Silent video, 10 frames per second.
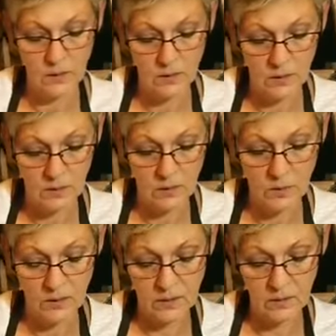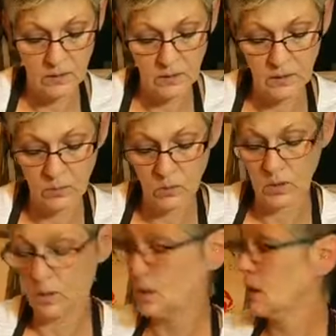Now I kind of want to
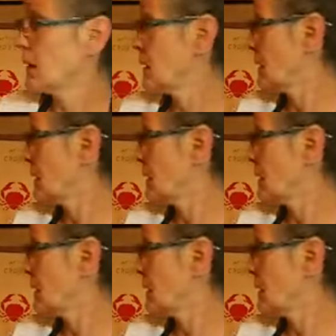line it